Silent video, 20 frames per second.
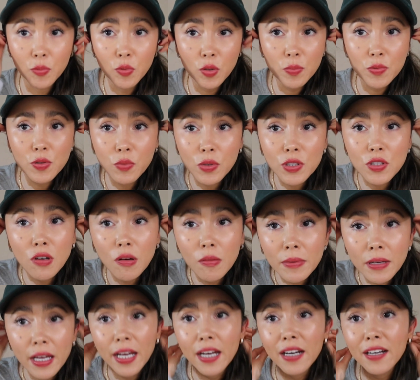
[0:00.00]
whoops, what's up my
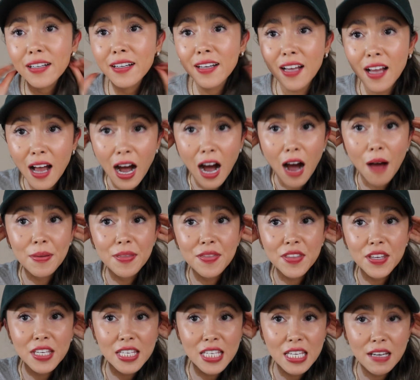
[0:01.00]
hair? I've been
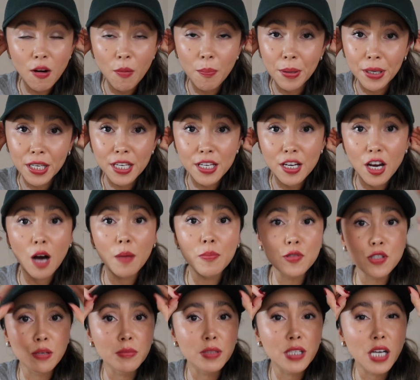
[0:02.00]
thinking about picking up
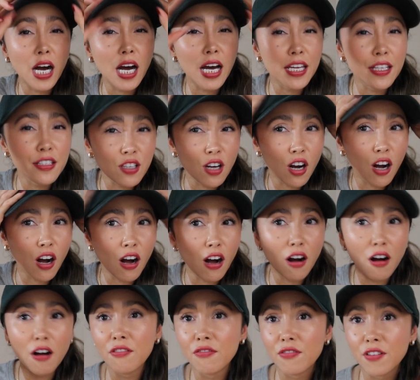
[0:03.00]
some kind
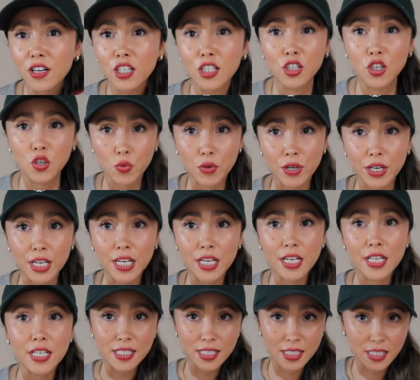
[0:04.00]
of
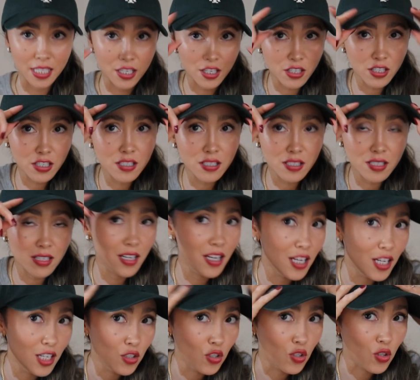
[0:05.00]
green sneakers
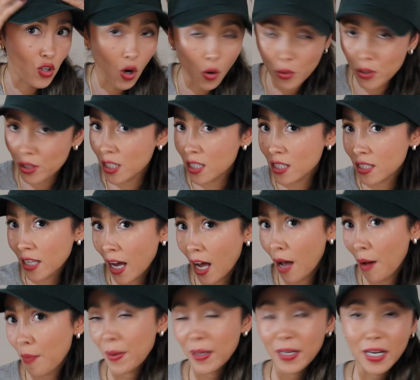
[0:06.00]
to go with this
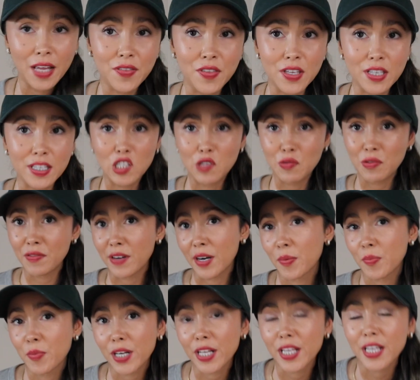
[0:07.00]
cap, and I think it'll be very
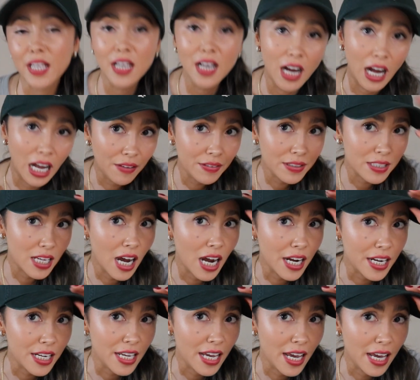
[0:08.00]
pretty. I have a
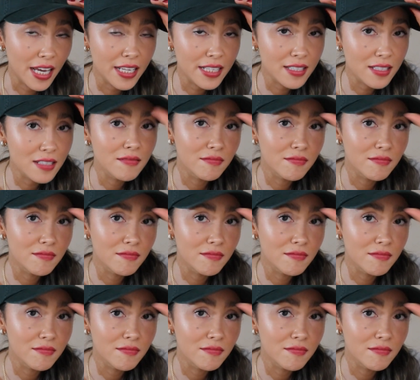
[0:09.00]
tiny head,